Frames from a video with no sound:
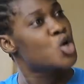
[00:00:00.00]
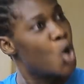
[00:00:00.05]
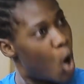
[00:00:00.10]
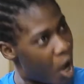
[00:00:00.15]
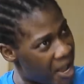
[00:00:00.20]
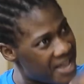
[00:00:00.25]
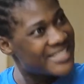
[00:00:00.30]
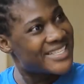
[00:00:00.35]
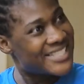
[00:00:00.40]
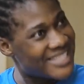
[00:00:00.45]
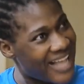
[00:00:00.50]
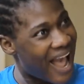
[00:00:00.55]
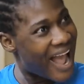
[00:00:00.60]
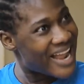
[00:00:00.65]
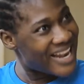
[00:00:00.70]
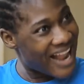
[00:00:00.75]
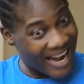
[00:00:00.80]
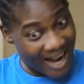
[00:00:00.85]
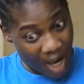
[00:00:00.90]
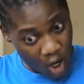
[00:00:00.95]
Go
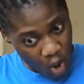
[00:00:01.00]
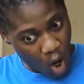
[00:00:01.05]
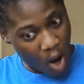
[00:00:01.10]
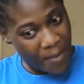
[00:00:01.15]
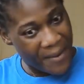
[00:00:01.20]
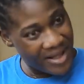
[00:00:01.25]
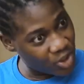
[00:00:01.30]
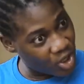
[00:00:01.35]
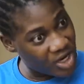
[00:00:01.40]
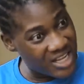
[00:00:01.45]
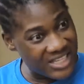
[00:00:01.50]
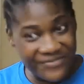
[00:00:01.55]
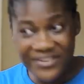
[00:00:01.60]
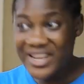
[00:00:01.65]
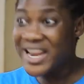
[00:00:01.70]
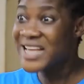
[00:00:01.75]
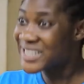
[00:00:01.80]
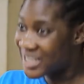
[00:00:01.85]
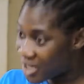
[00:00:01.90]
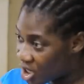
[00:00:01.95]
inside. I don't come back to this
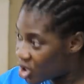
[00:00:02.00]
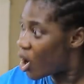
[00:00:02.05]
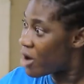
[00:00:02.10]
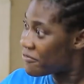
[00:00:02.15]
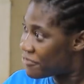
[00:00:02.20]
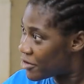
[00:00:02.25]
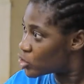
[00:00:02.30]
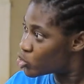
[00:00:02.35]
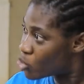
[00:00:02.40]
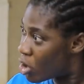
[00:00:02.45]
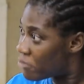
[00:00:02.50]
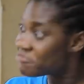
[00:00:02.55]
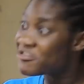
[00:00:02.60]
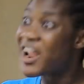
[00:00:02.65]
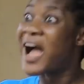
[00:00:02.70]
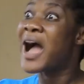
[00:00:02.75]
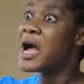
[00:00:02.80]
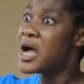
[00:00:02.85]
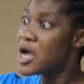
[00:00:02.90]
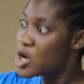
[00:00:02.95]
village. I don't come for 12
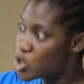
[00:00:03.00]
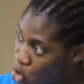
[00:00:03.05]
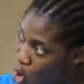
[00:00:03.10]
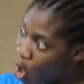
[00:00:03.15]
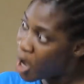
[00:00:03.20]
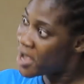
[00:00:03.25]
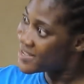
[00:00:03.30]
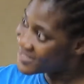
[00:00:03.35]
now. Go